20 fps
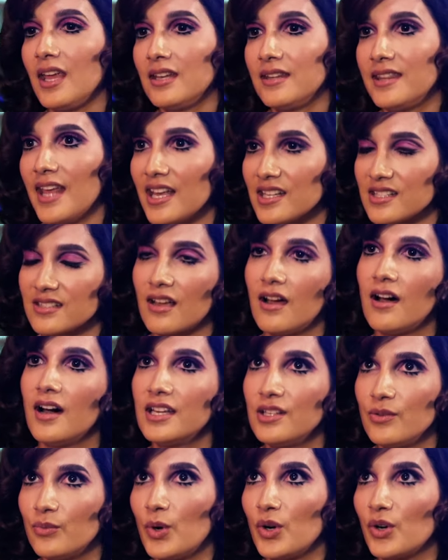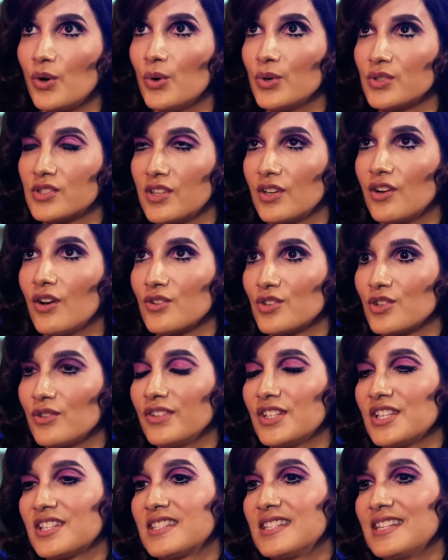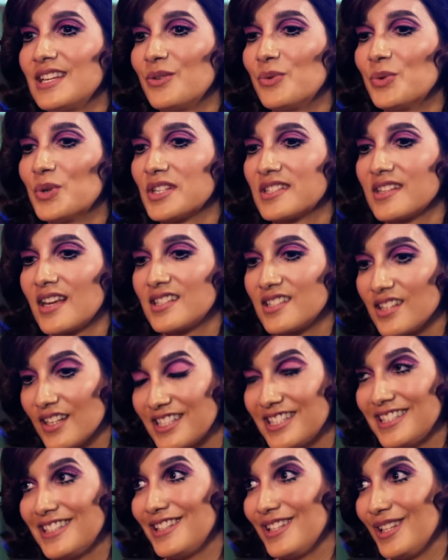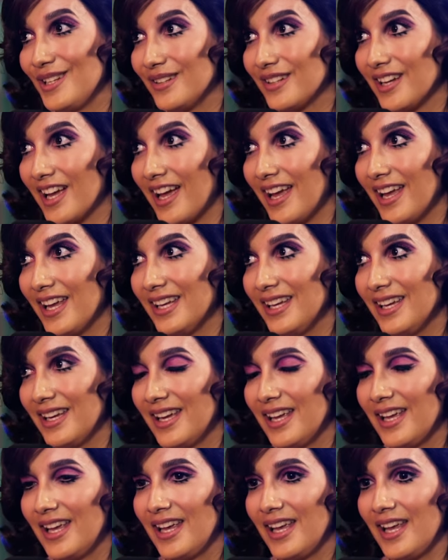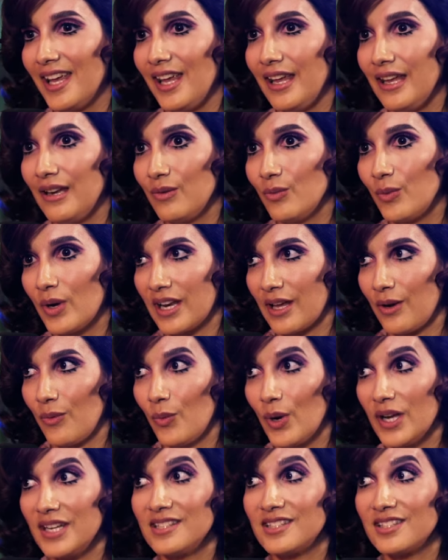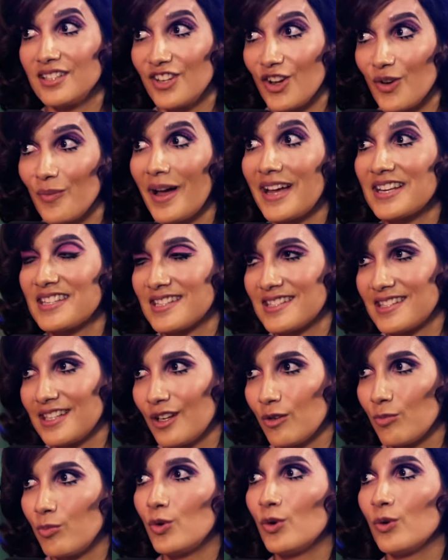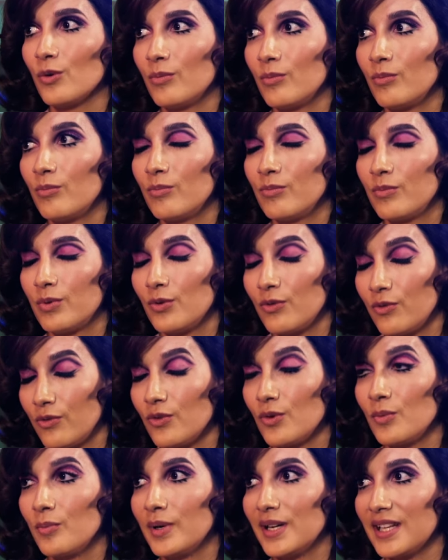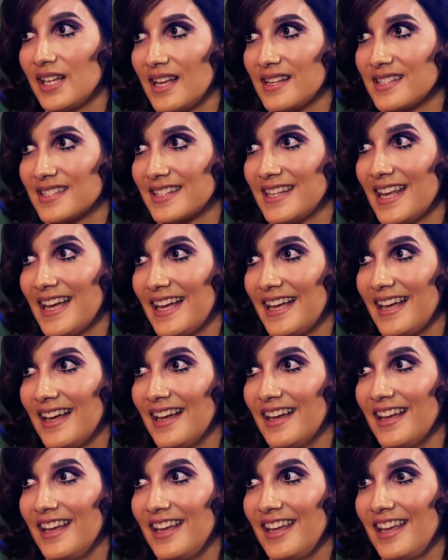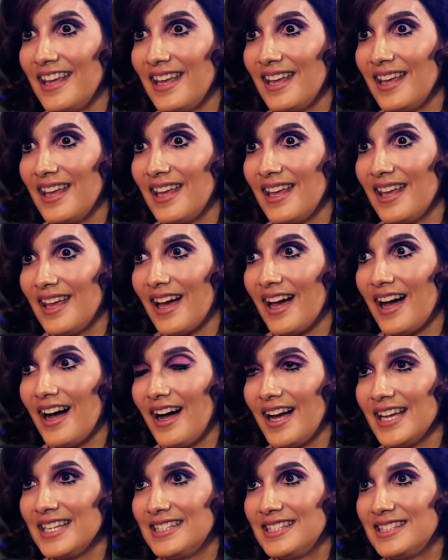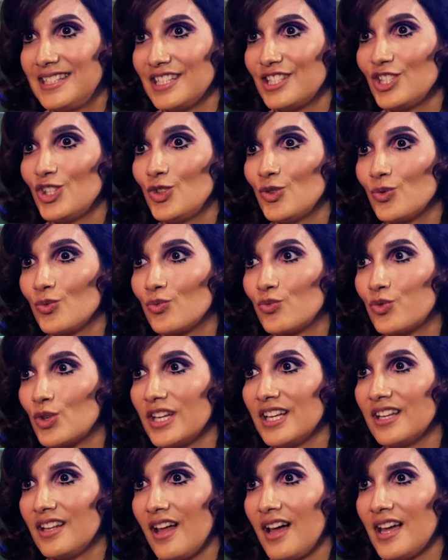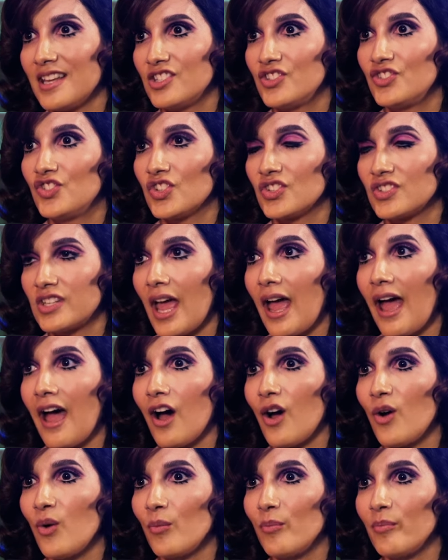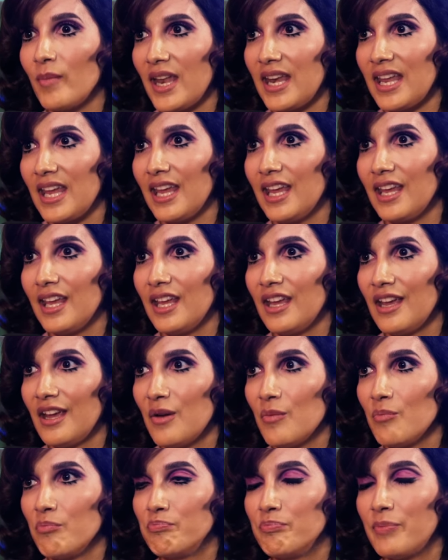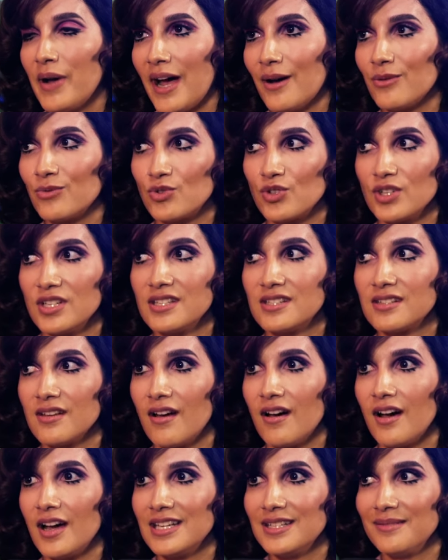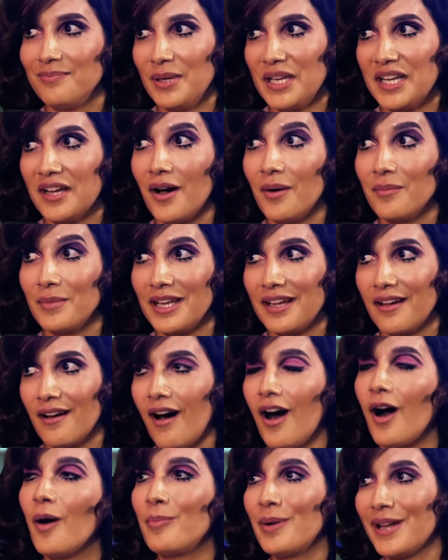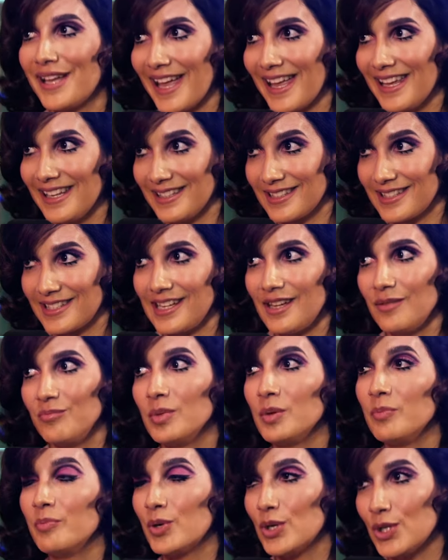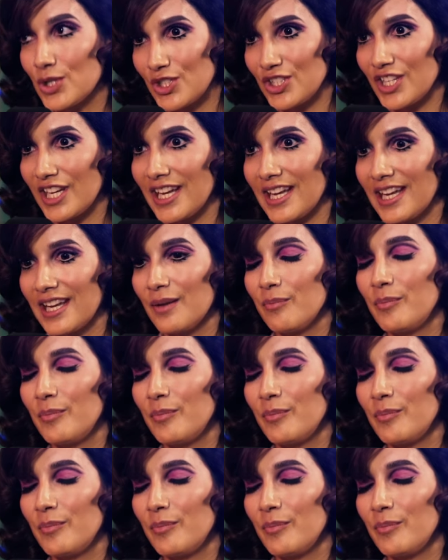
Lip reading: And that's kind of what caused the controversy was I started in the UK and when I went to go back to Singapore and perform burlesque there, I didn't realize just how many boundaries I'd be coming up against and be pushing